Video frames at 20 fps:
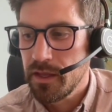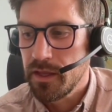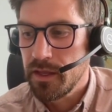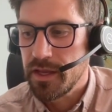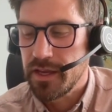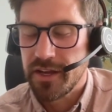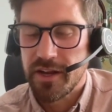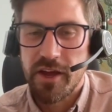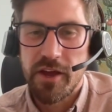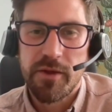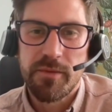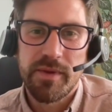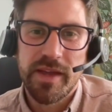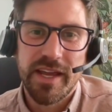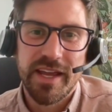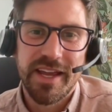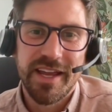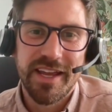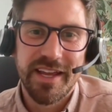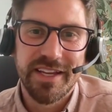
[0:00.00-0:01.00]

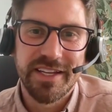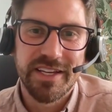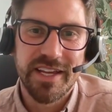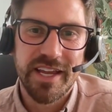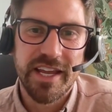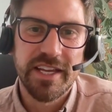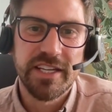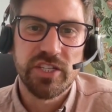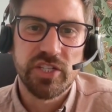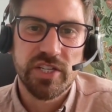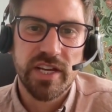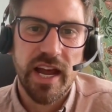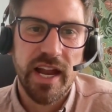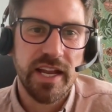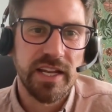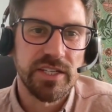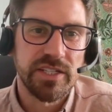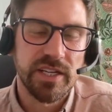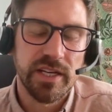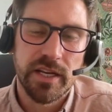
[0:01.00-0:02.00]
it is
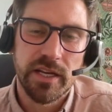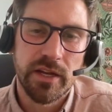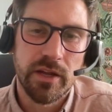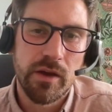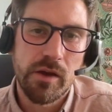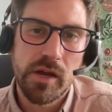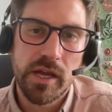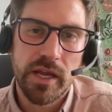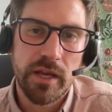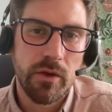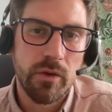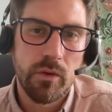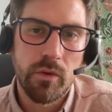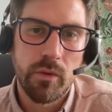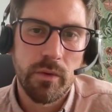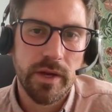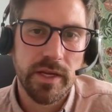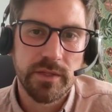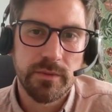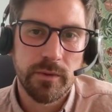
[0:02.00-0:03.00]
challenging, and it
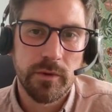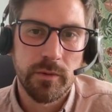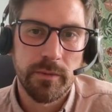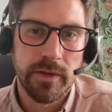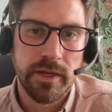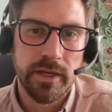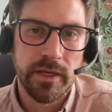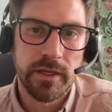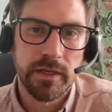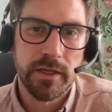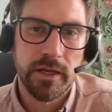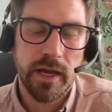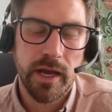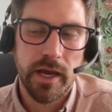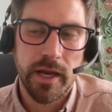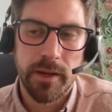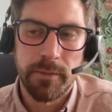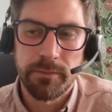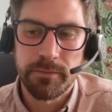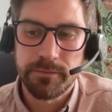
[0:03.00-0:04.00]
always will be.
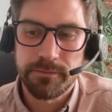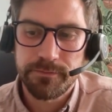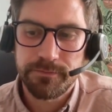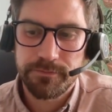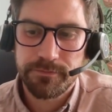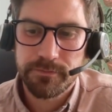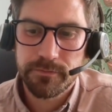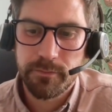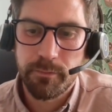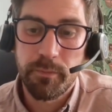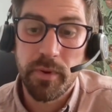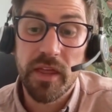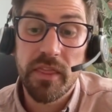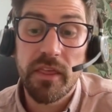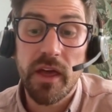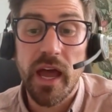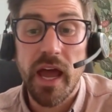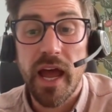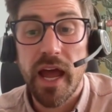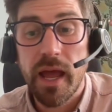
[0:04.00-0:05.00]

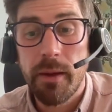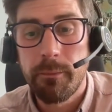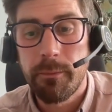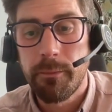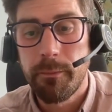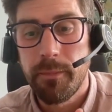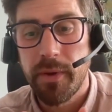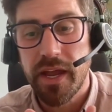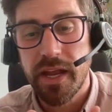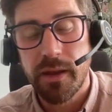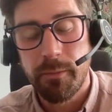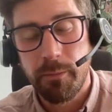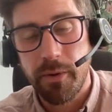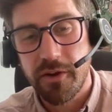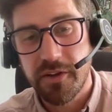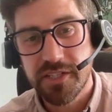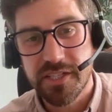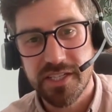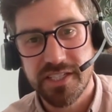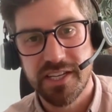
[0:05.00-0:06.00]
But in a
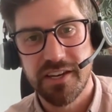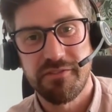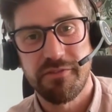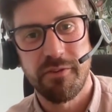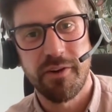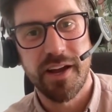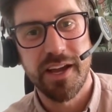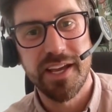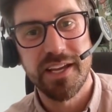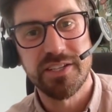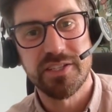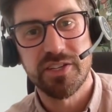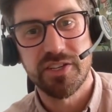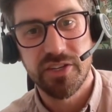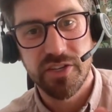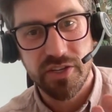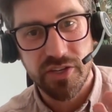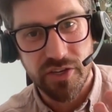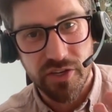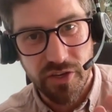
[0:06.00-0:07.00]
positive way, it's
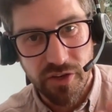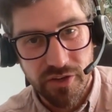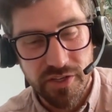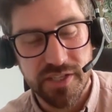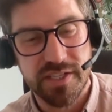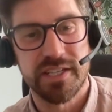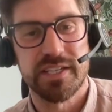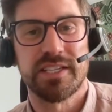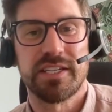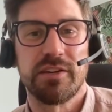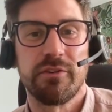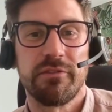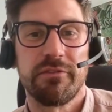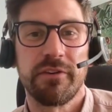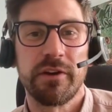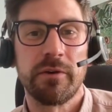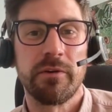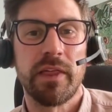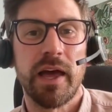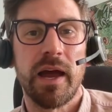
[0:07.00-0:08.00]
good to still
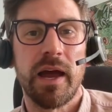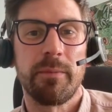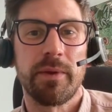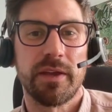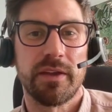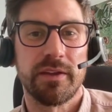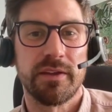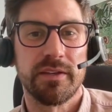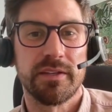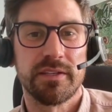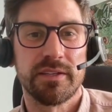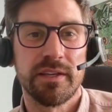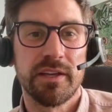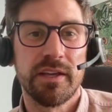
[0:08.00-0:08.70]
feel that, because